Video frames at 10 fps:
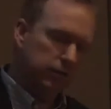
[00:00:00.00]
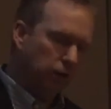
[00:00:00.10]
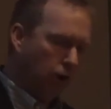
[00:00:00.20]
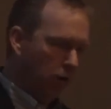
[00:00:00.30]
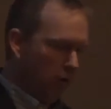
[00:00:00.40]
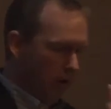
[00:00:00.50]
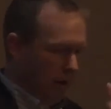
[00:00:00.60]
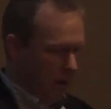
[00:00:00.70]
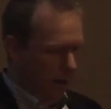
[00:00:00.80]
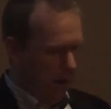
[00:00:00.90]
So
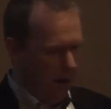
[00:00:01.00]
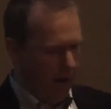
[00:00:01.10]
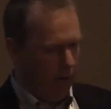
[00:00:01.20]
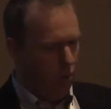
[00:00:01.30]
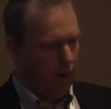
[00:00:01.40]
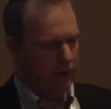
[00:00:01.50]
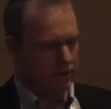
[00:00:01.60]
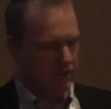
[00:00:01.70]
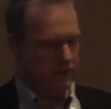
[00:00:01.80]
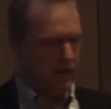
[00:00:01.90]
uh, I wanted
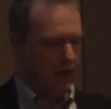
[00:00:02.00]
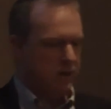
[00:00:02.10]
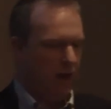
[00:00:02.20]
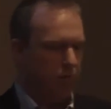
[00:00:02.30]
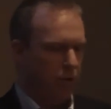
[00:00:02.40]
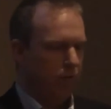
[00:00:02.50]
just to touch on